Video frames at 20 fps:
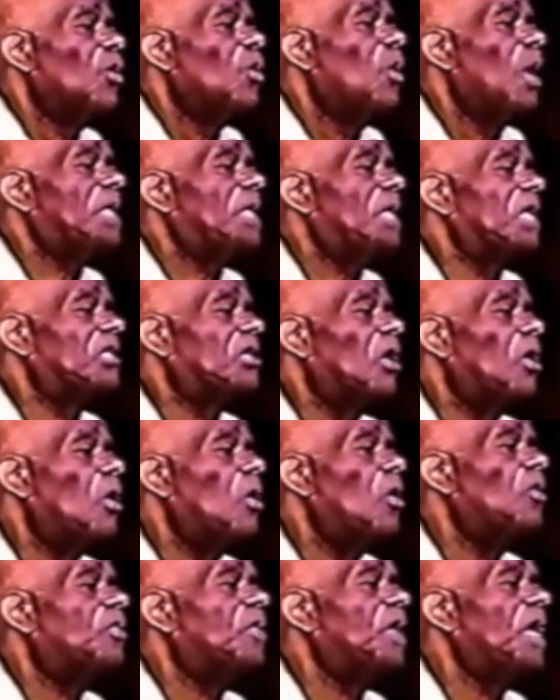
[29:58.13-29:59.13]
What this
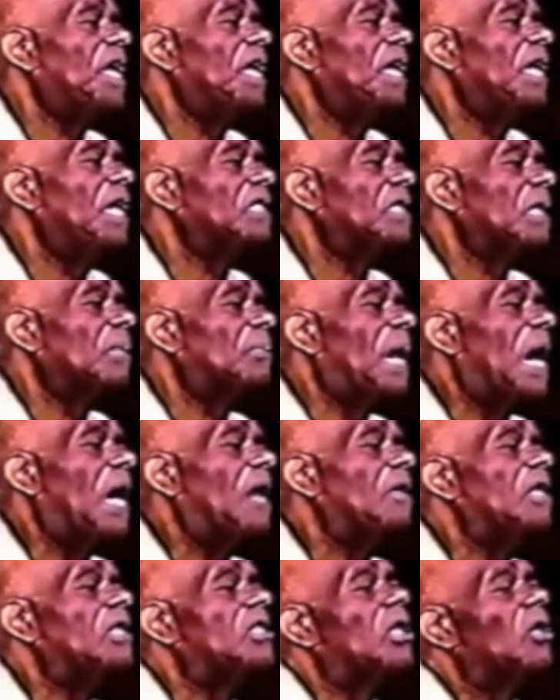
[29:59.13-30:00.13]
whole thing is
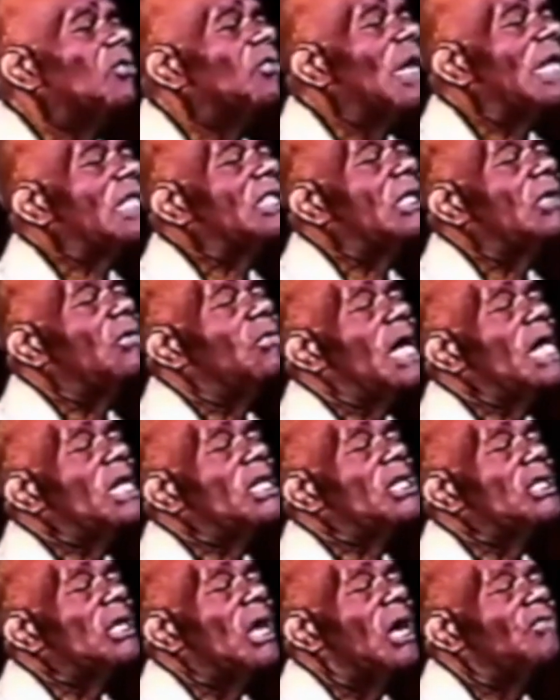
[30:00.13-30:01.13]
about is the
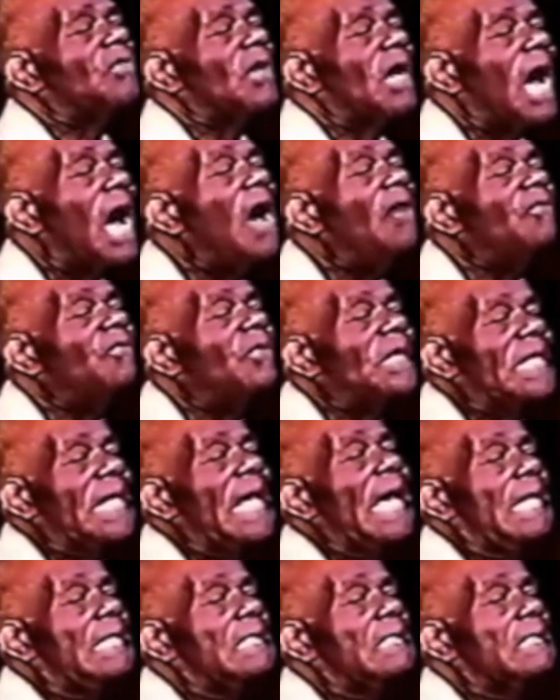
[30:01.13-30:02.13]
restoration of
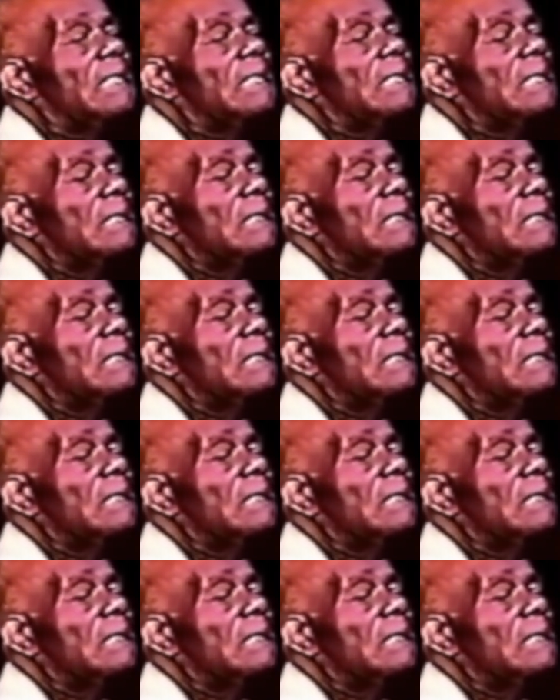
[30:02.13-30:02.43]
confidence.